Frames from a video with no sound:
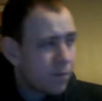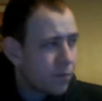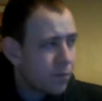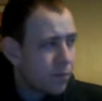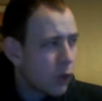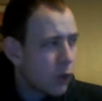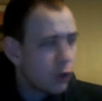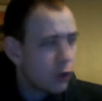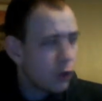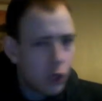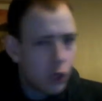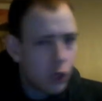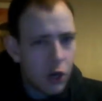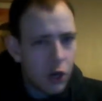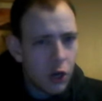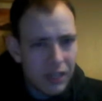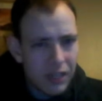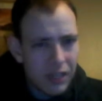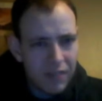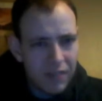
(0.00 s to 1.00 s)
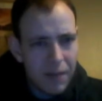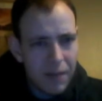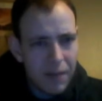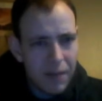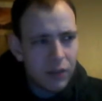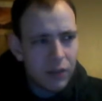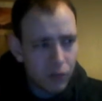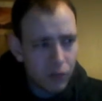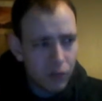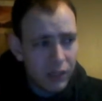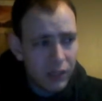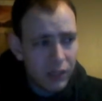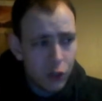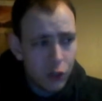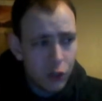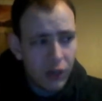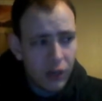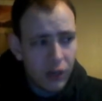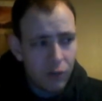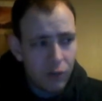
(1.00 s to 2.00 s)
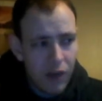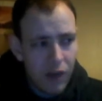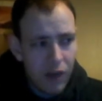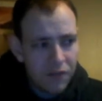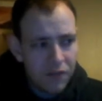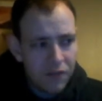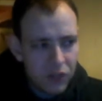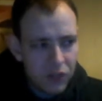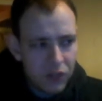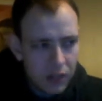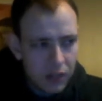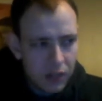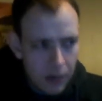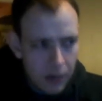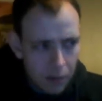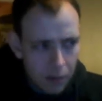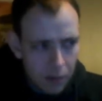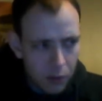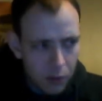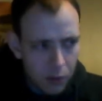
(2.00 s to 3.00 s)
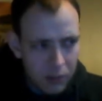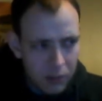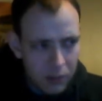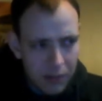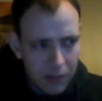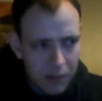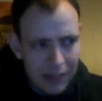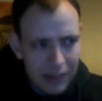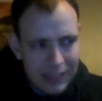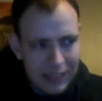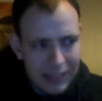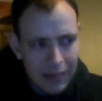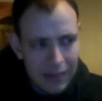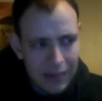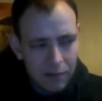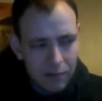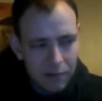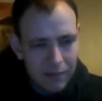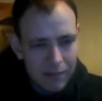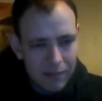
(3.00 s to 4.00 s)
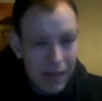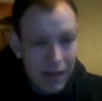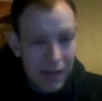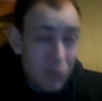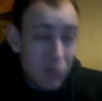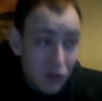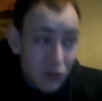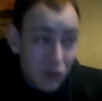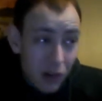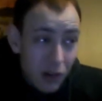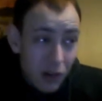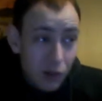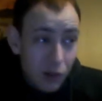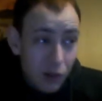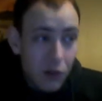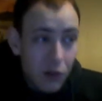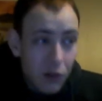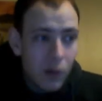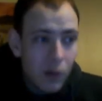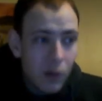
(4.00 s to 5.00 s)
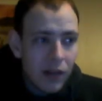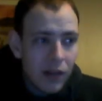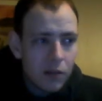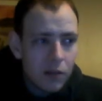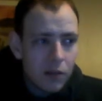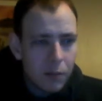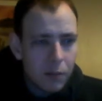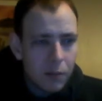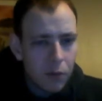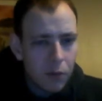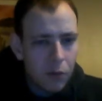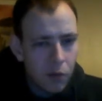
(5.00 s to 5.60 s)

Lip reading: alternative metal, really chugging riffs, but there was a bit less atmosphere, if you will, a bit more